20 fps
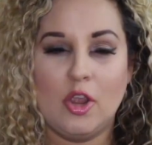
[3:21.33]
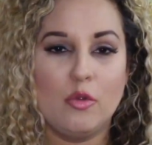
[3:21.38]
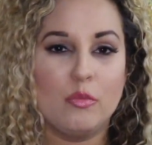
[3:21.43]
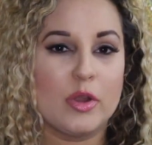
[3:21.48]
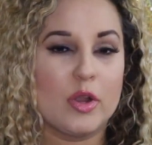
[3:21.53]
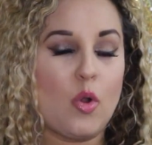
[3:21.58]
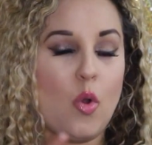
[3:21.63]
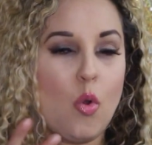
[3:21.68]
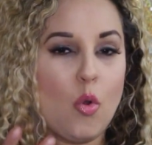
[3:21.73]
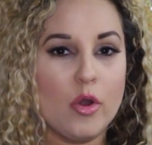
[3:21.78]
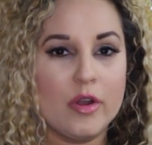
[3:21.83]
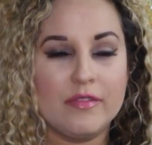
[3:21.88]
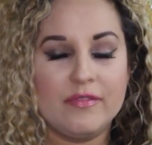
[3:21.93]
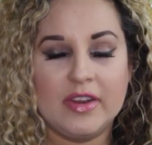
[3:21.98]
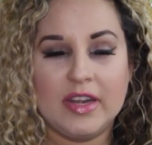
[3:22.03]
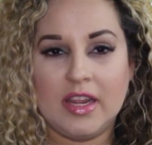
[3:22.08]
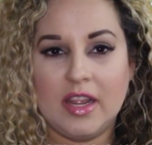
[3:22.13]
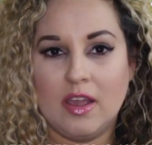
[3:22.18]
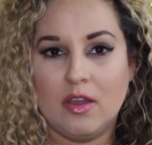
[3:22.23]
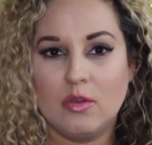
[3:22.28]
record
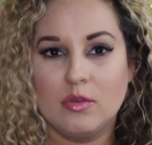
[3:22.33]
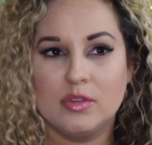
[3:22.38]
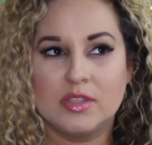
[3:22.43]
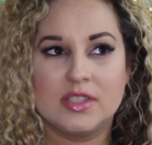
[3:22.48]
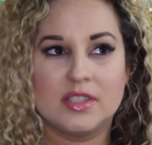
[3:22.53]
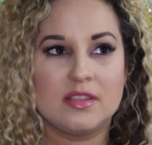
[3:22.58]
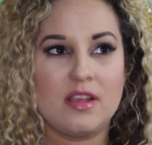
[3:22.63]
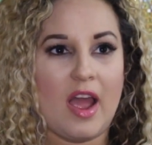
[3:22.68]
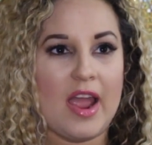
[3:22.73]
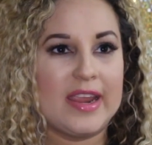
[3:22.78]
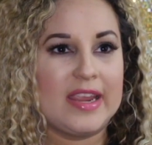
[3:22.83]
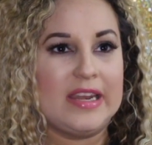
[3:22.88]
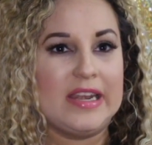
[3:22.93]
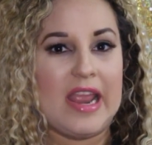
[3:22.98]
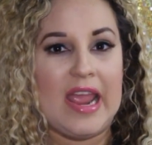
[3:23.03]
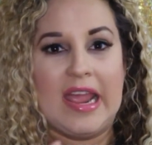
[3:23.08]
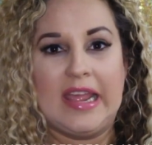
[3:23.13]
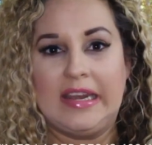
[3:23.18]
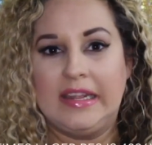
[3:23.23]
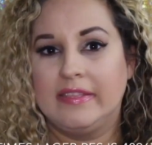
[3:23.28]
videos, I can
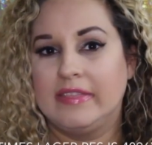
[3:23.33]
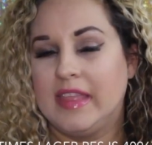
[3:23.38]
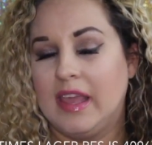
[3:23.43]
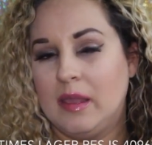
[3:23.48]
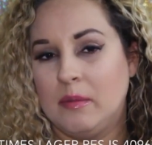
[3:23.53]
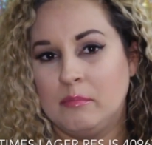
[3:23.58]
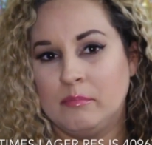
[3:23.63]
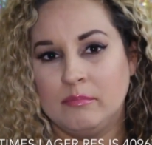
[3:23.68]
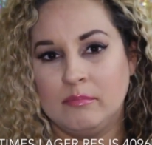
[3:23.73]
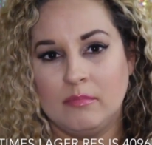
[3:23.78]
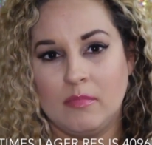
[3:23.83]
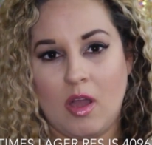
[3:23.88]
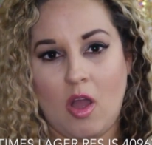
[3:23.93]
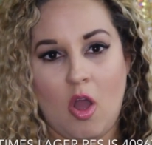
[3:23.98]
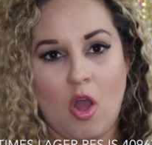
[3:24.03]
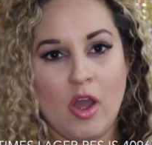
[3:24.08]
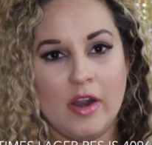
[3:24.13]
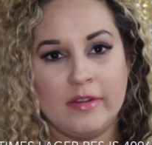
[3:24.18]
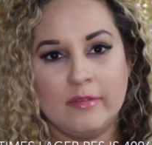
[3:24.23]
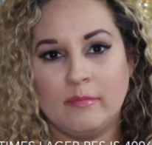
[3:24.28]
edit them
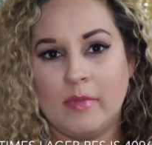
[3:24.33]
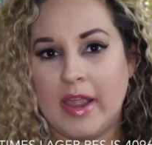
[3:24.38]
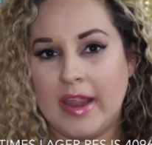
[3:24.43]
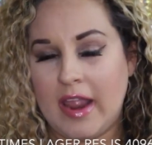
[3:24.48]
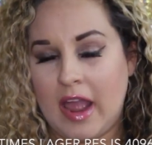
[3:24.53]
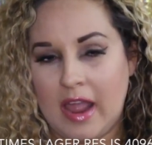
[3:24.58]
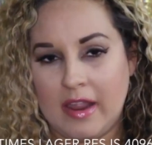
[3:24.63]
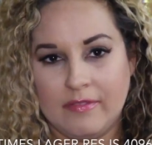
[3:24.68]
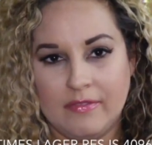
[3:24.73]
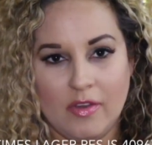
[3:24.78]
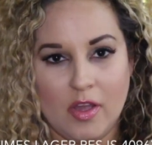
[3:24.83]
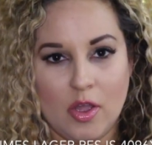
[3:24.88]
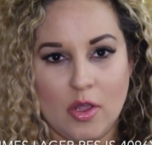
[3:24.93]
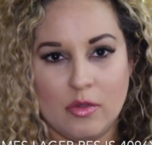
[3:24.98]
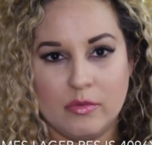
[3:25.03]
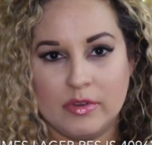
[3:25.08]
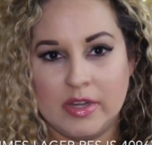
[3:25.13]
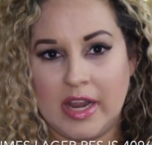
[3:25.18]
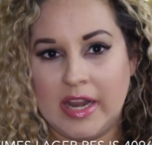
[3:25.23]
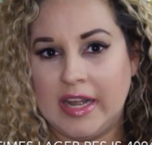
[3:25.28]
on my
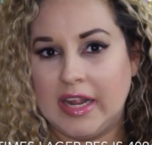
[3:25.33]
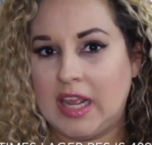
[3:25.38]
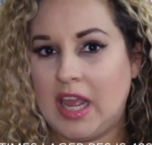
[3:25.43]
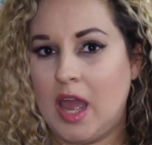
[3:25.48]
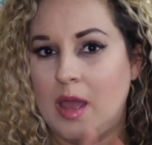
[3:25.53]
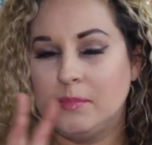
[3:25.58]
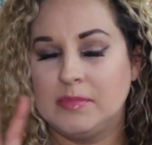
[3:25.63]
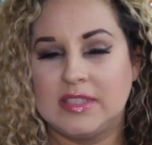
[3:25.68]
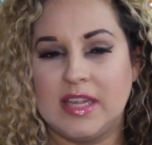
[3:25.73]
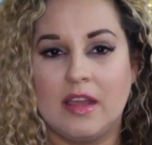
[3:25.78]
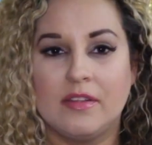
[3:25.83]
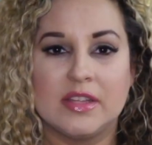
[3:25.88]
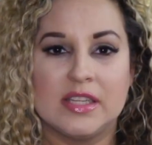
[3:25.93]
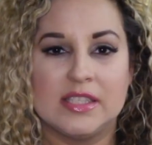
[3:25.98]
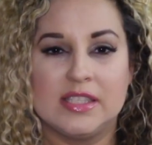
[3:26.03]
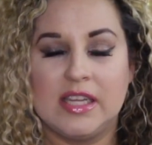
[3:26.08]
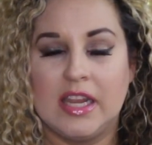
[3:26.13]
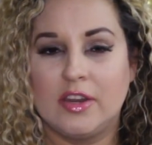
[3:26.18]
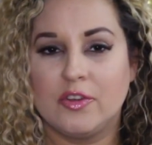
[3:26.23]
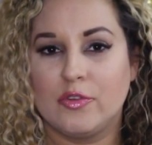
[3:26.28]
iPhone, and it comes out the
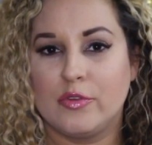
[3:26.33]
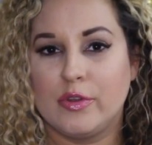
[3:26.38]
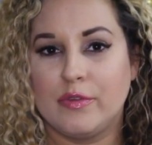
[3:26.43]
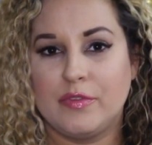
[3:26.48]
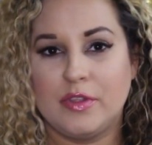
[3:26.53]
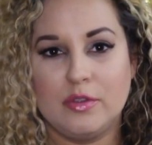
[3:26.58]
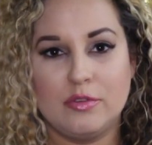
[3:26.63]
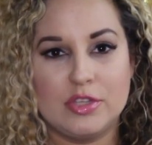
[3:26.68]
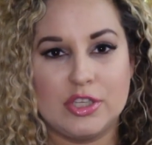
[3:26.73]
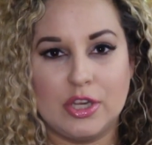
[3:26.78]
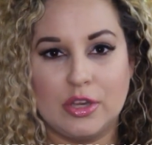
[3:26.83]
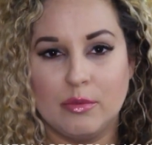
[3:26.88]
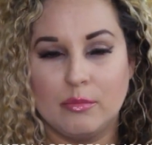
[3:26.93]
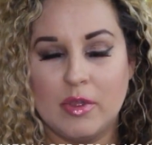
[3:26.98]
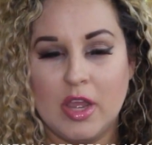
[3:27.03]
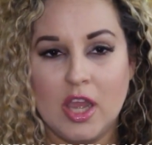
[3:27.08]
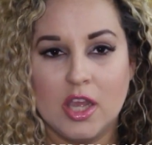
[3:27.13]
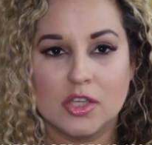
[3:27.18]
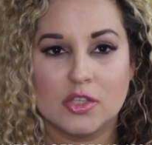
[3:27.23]
standard of YouTube.